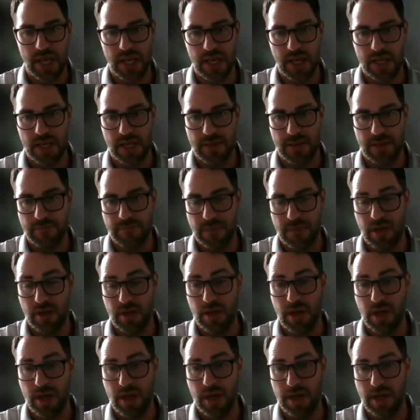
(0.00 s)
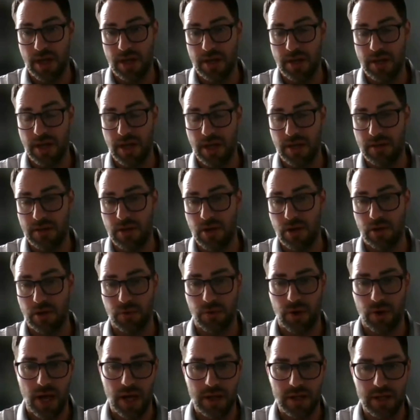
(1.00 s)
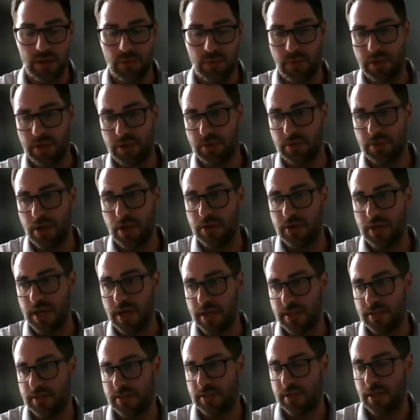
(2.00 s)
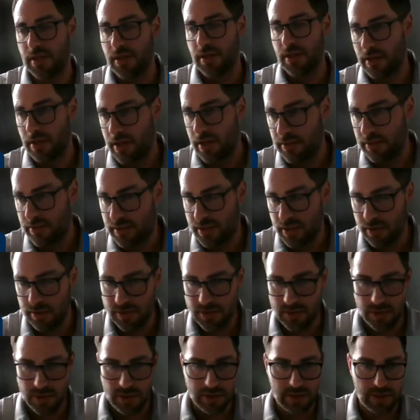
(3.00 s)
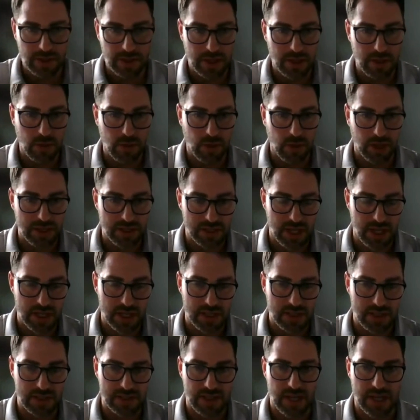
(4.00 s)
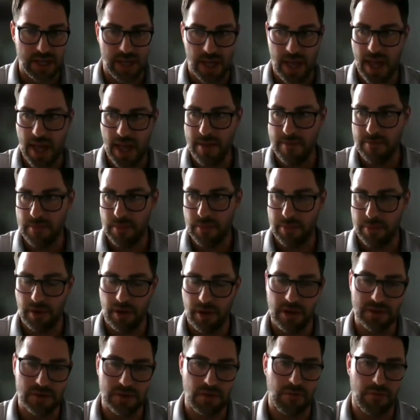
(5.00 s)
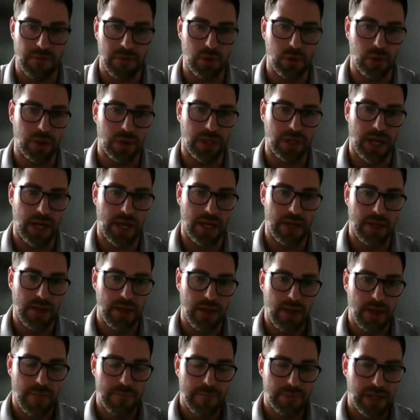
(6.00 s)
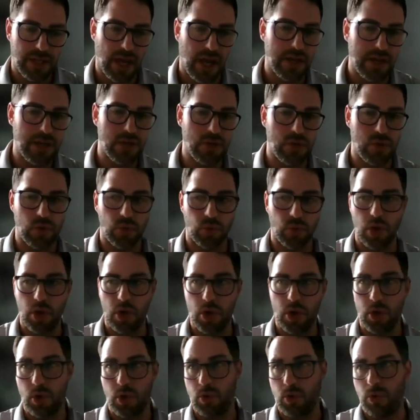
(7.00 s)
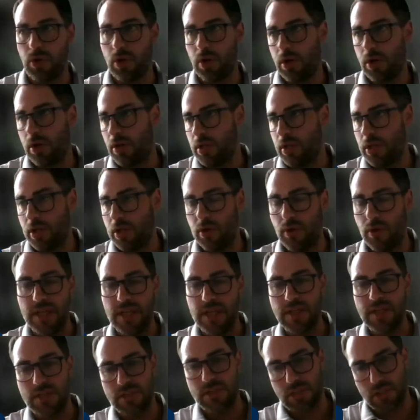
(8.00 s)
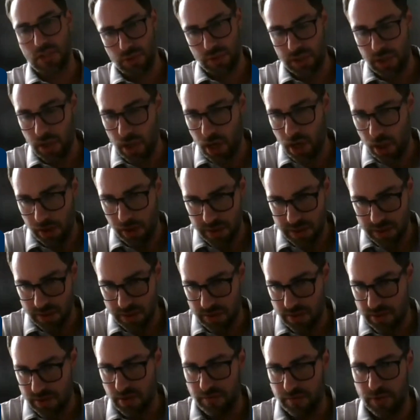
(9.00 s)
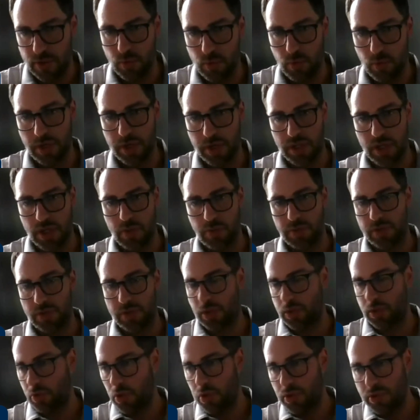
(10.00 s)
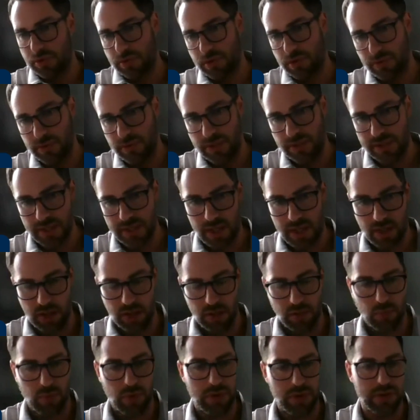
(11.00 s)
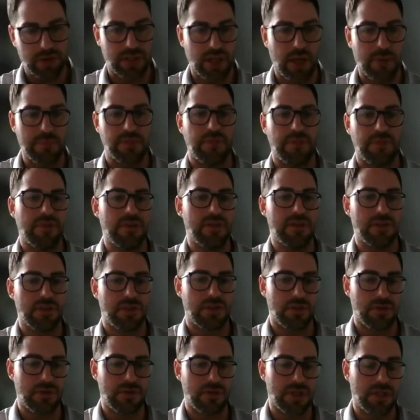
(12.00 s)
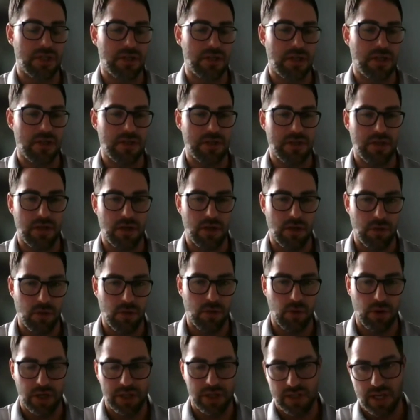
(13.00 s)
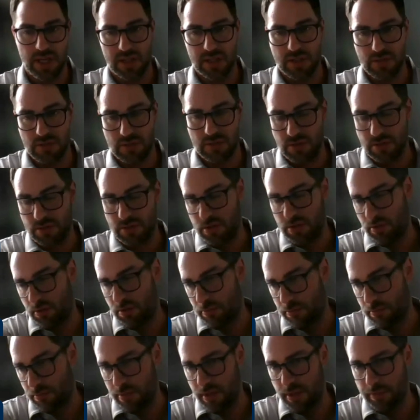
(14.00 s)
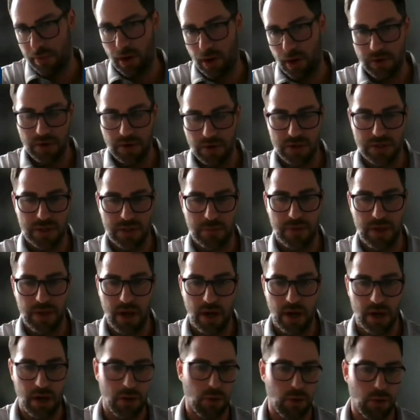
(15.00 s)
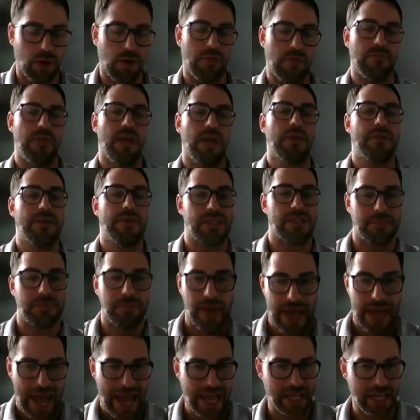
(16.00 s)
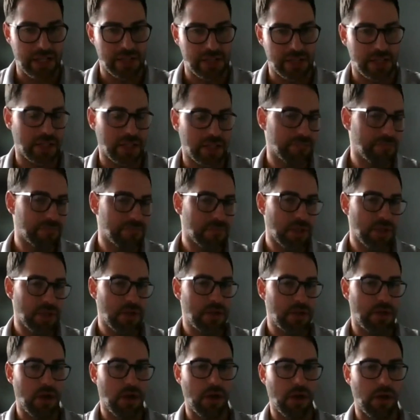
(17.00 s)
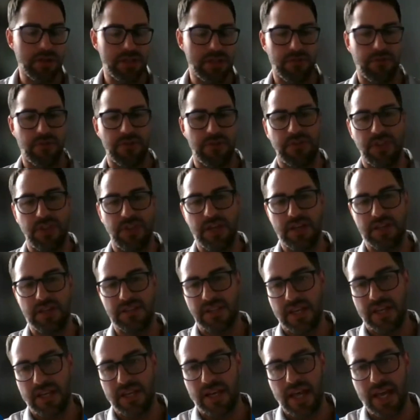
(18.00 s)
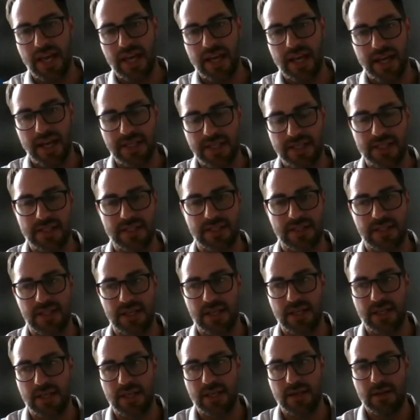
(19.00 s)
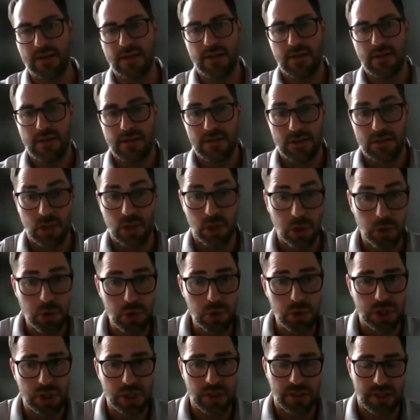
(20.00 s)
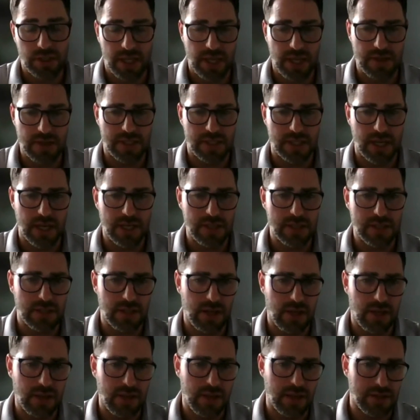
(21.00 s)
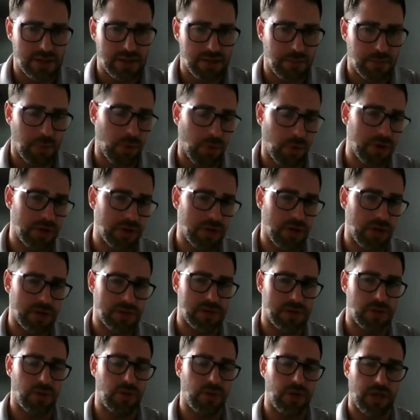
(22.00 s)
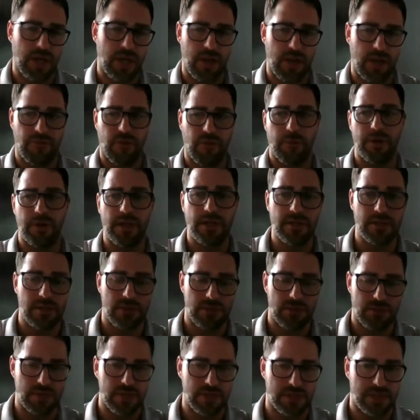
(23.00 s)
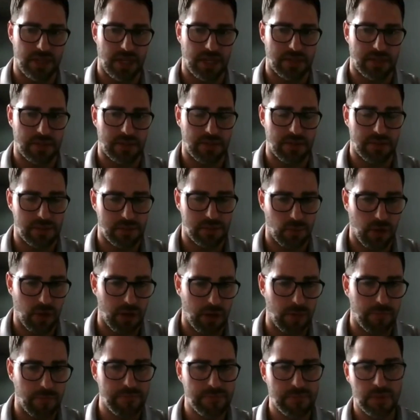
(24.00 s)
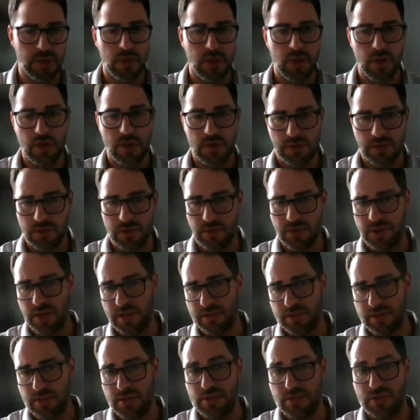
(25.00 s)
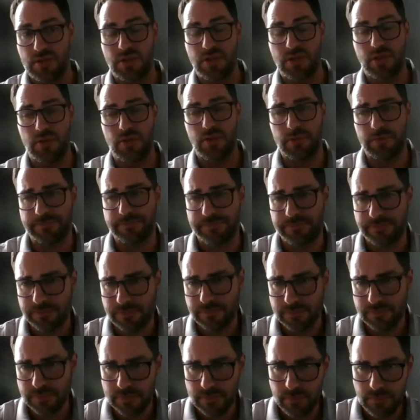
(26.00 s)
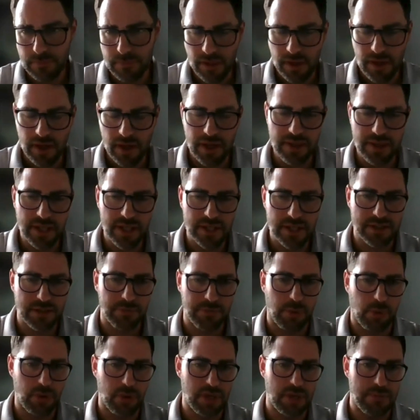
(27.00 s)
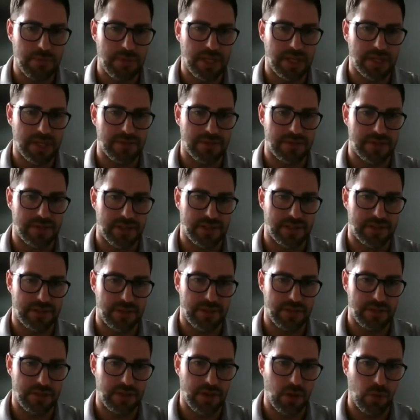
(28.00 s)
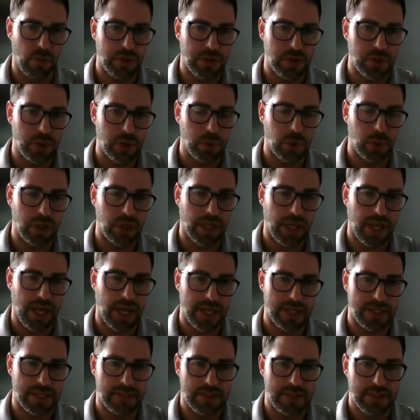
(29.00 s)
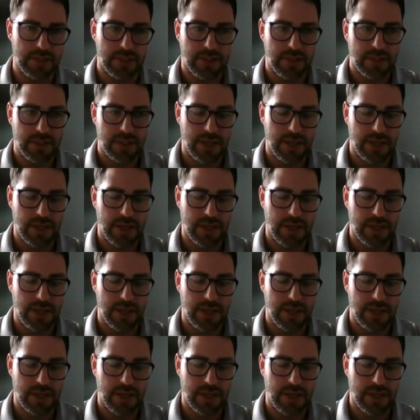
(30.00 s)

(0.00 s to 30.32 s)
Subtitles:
a notoriety of what you're known as. And so certainly organizations like AIM, but also if you look at how do you grow, industry knowledge. And so if you want to go into grocery retail, what types of industry, organizations should you be a partnership there? Or maybe it's packaging, all these different things that an AIDC solution can touch. I think it's important to also look at from an industry sector as well, certain things that you should do. And I think it's important to be consistent. When you look at